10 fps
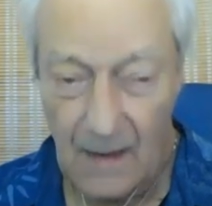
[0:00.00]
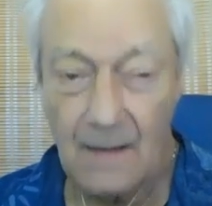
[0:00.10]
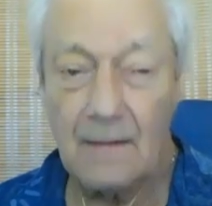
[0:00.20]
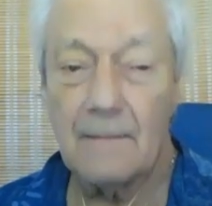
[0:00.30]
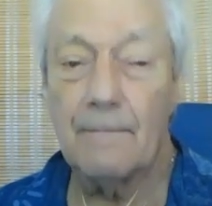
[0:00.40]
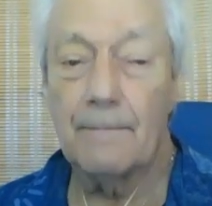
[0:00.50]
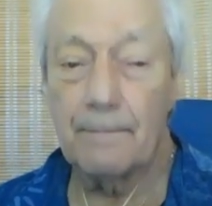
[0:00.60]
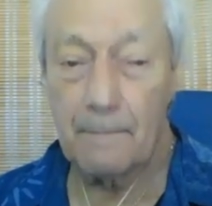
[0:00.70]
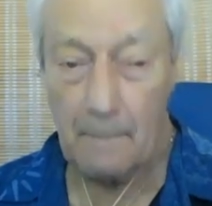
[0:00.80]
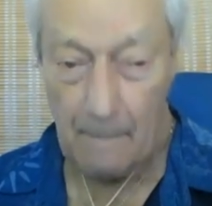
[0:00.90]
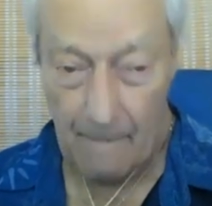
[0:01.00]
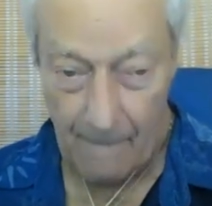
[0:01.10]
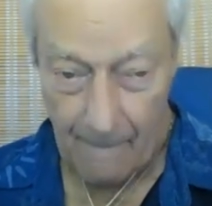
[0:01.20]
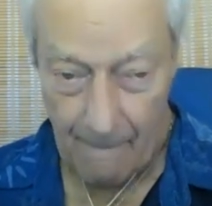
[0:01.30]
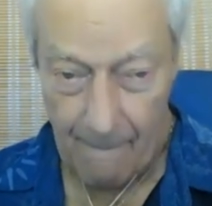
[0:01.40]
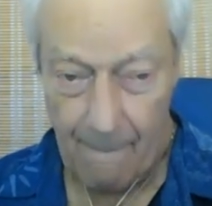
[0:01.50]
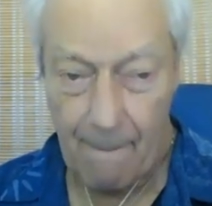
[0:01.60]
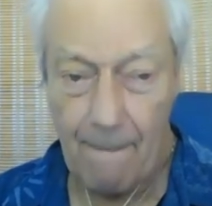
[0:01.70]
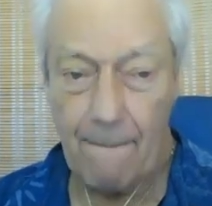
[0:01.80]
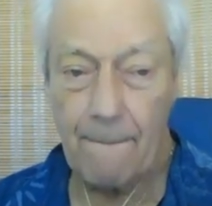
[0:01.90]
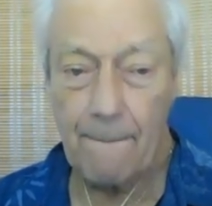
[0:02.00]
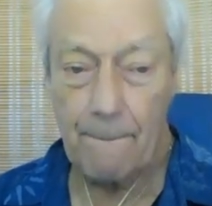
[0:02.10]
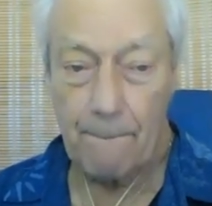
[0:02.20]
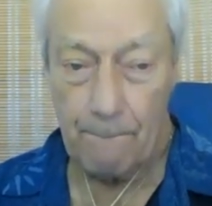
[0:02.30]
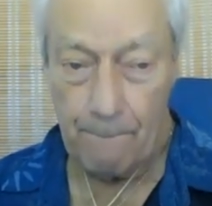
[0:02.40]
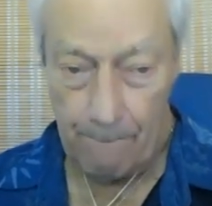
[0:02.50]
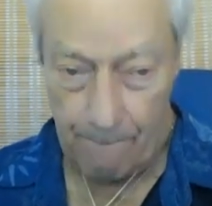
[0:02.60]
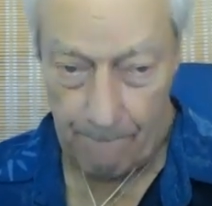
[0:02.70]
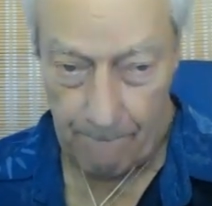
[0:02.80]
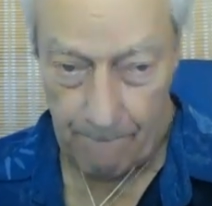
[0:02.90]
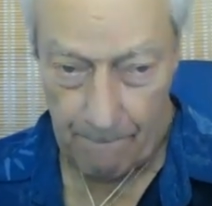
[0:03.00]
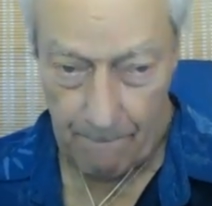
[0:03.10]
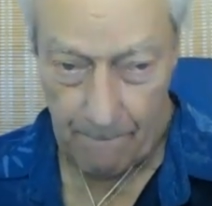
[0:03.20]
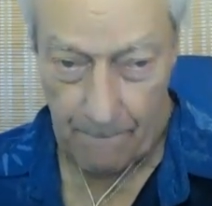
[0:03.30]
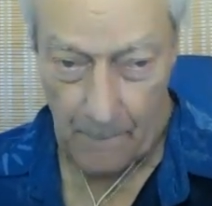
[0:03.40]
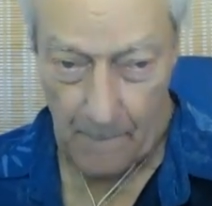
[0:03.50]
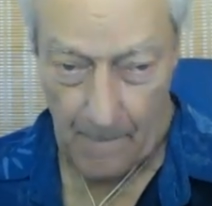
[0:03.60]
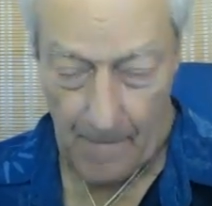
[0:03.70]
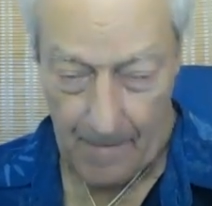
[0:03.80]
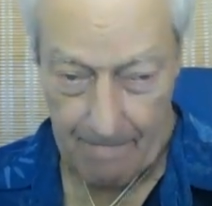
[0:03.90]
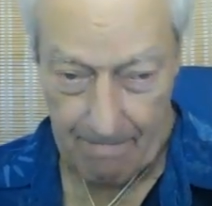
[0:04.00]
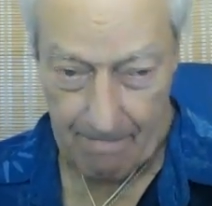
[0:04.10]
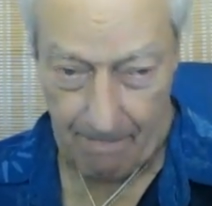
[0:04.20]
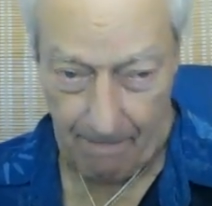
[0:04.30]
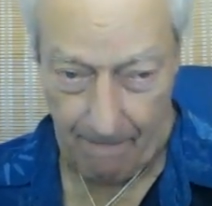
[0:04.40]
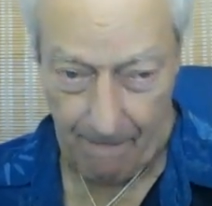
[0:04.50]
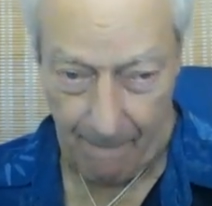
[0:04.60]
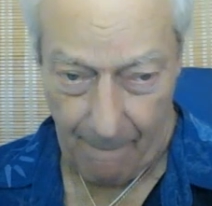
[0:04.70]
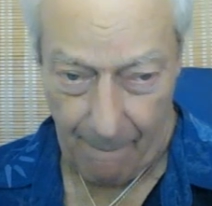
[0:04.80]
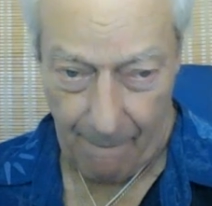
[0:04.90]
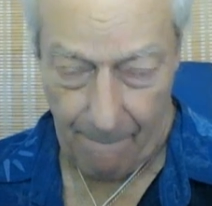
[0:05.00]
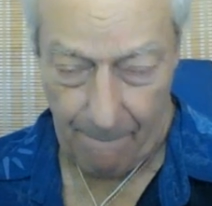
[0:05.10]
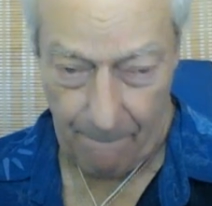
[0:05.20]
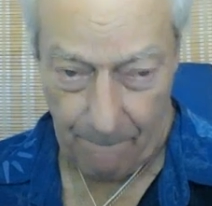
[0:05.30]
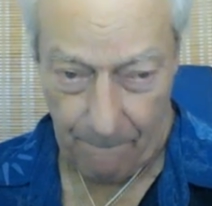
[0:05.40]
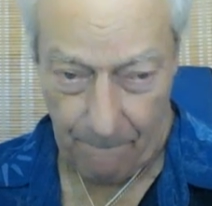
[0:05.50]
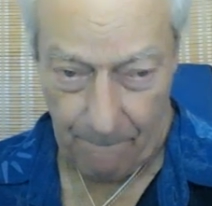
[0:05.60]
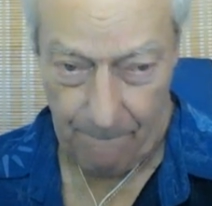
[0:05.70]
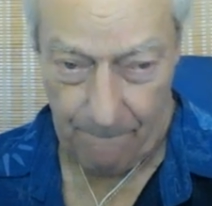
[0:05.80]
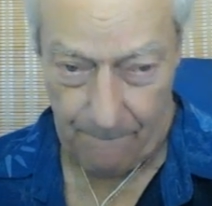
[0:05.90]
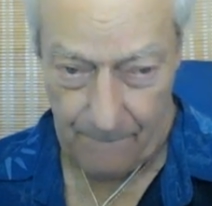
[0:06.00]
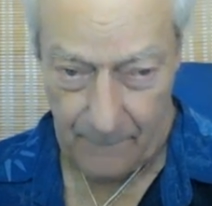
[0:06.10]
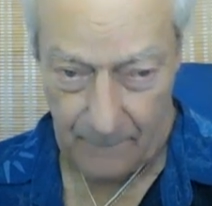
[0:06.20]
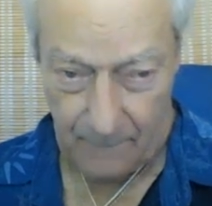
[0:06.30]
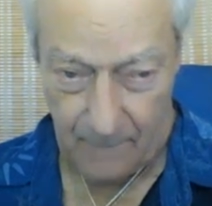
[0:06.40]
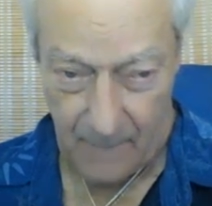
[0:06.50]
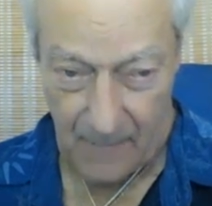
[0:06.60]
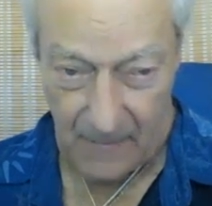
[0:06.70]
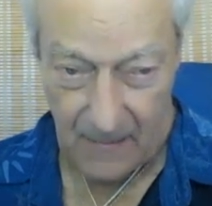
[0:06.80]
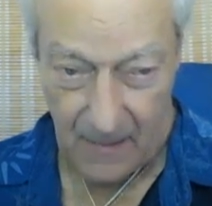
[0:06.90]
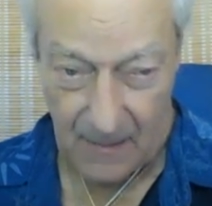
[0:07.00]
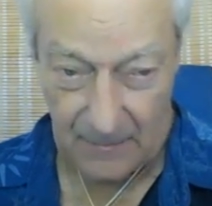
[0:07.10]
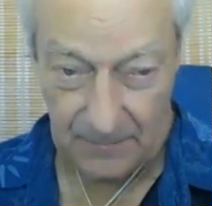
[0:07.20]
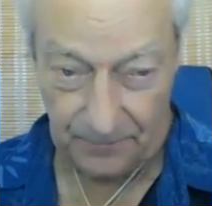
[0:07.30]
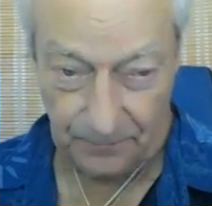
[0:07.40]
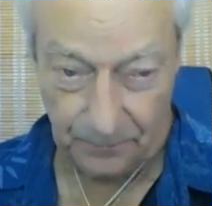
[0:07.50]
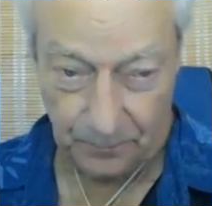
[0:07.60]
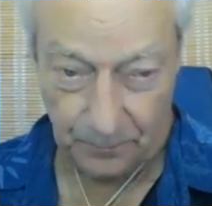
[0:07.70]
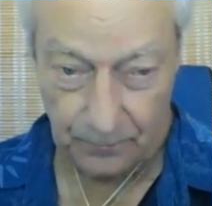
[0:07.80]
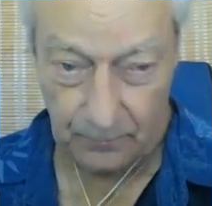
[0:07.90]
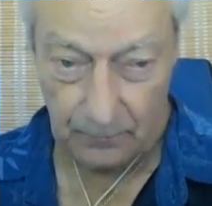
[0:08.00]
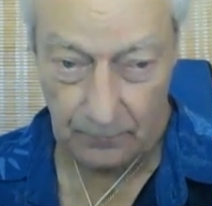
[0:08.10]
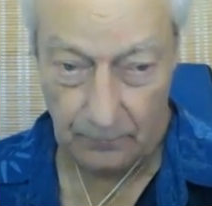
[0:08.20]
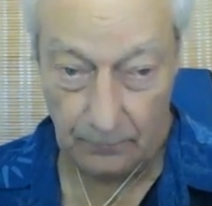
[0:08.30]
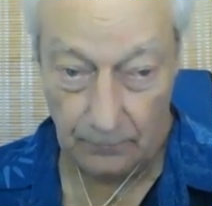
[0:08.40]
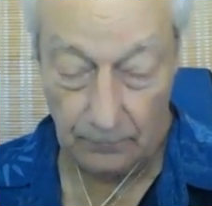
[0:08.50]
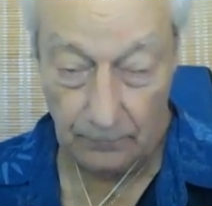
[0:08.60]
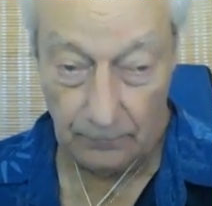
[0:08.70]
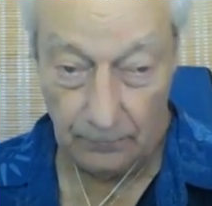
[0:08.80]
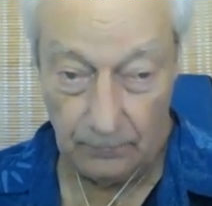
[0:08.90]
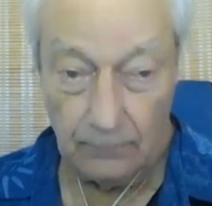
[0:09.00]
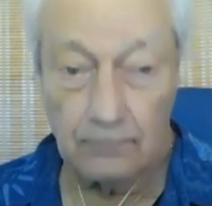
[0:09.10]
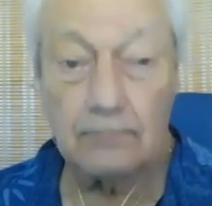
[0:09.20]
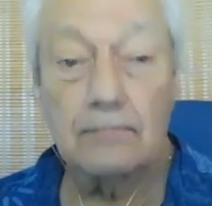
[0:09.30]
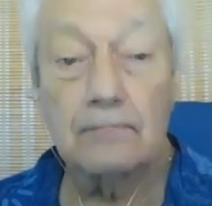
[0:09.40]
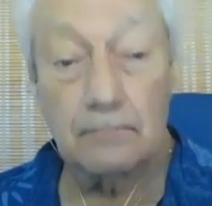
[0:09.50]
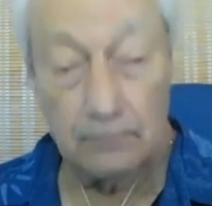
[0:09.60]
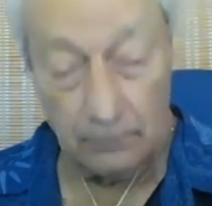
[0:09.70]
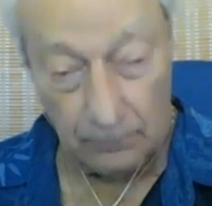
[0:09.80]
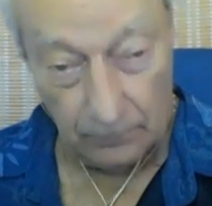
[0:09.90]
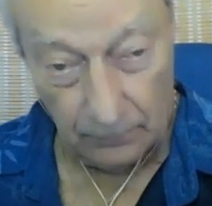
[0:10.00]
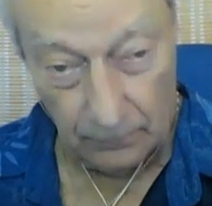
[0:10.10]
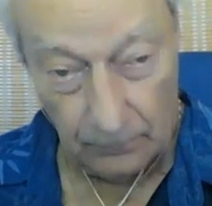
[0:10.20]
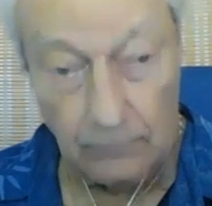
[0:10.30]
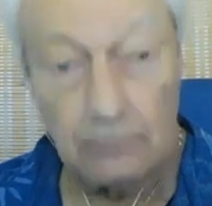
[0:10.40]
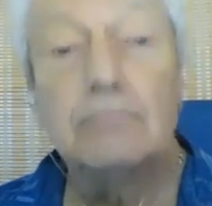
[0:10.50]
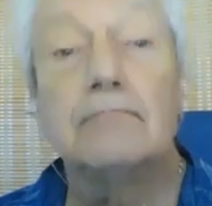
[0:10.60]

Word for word: Yeah. And I think that's okay. And I think that's a really good thing to name. Sometimes we're not able to locate what's important to us and we need somebody else